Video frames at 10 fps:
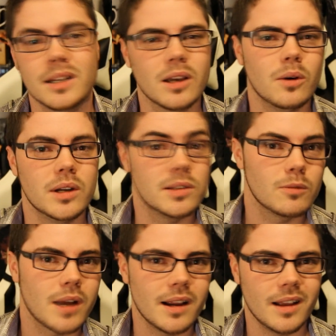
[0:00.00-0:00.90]
and then go and
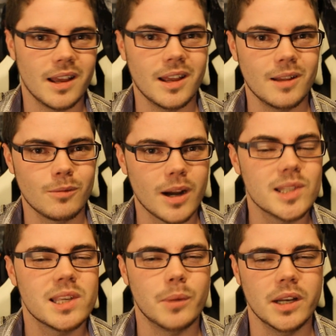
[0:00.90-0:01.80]

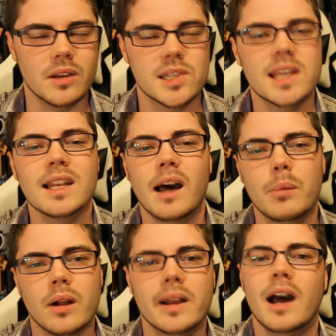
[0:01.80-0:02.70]
raid someone else. He can
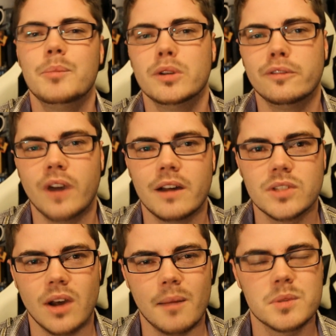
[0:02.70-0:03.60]
upgrade up to
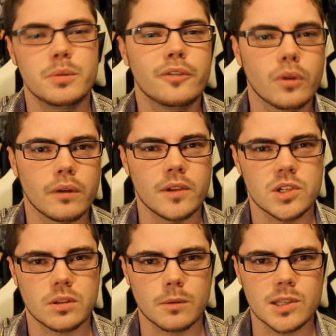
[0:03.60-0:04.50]
5 times before
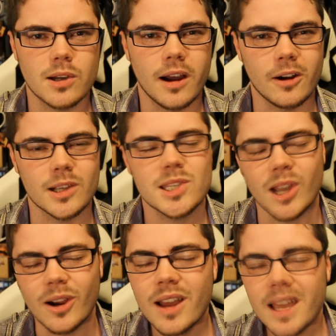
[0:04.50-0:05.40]
eventually retiring.
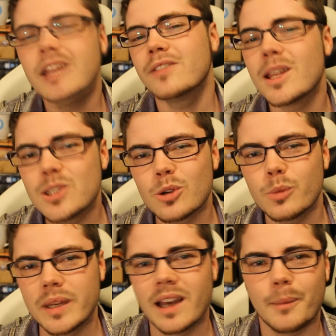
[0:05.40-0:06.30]
So if they
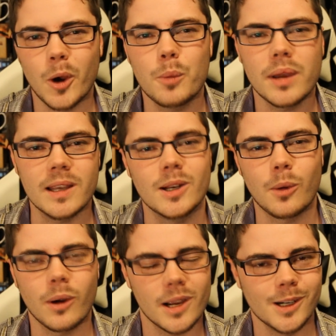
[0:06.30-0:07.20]
do become OP,
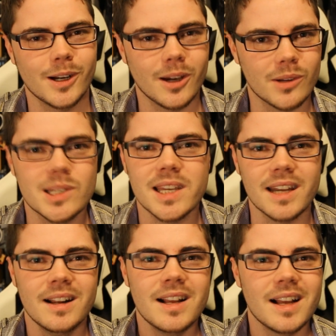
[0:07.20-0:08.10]
don't worry, you're not going to
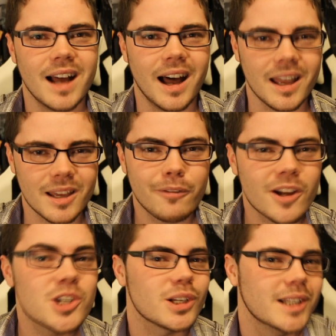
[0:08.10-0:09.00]
get...
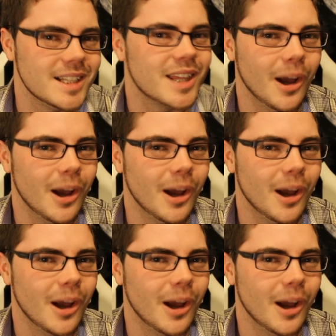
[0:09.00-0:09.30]
eventually,